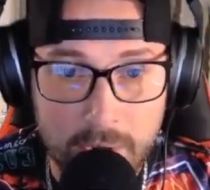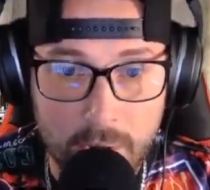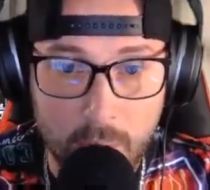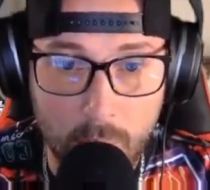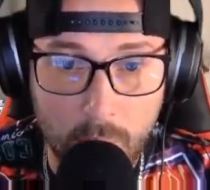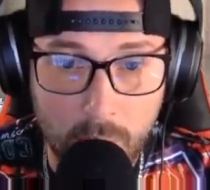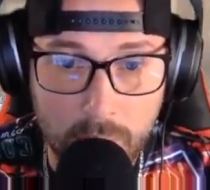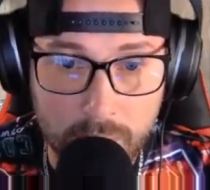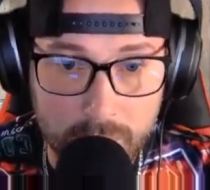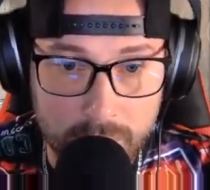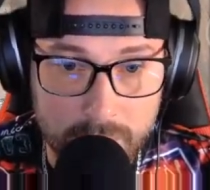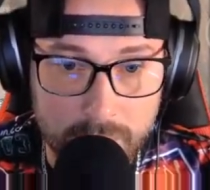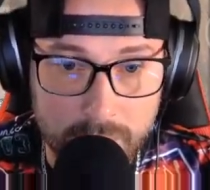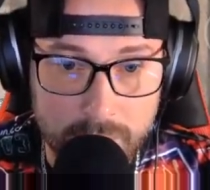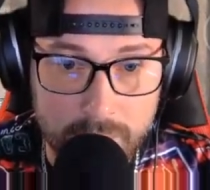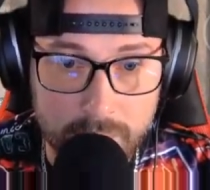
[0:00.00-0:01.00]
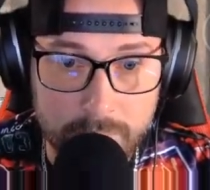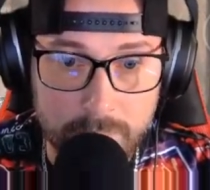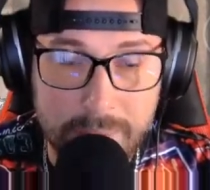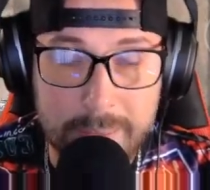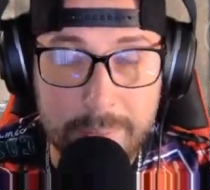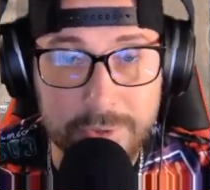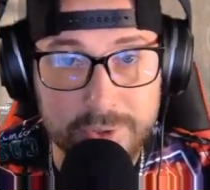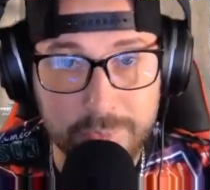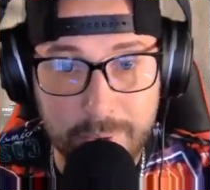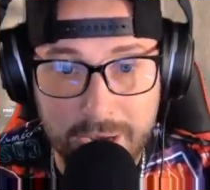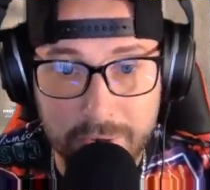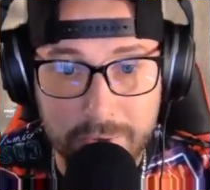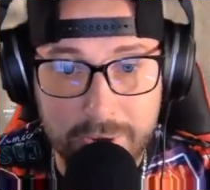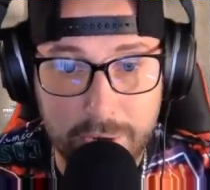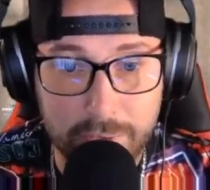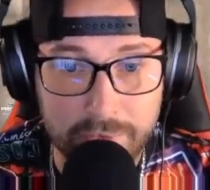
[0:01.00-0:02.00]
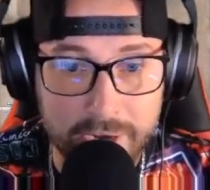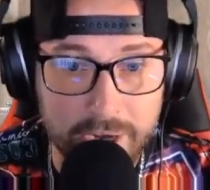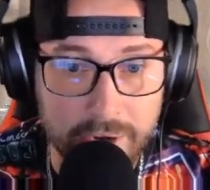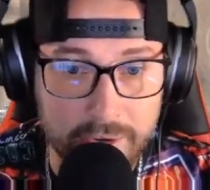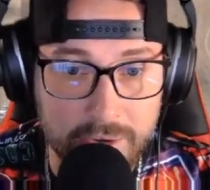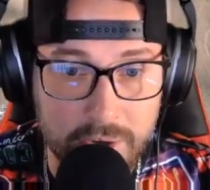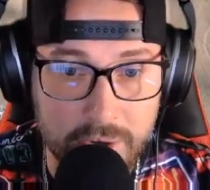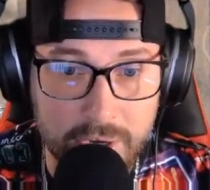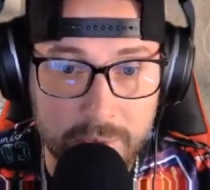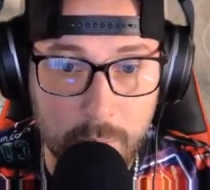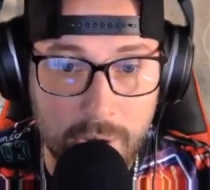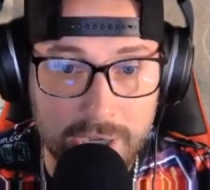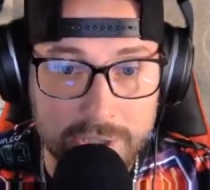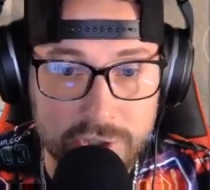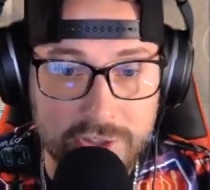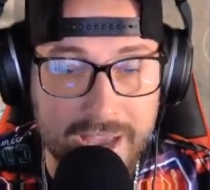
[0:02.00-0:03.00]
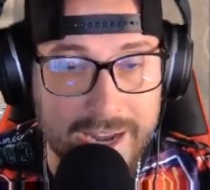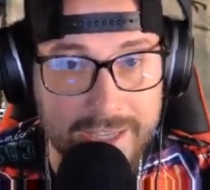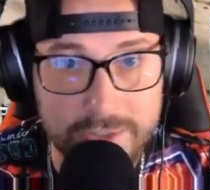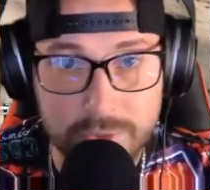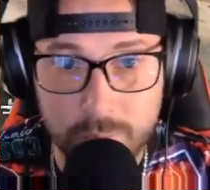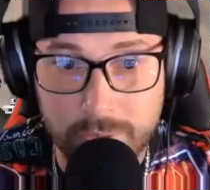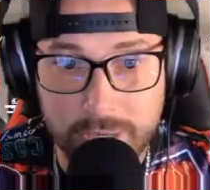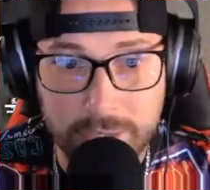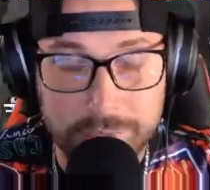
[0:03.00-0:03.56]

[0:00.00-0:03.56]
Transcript: or people spawn right over here, you can watch that as well.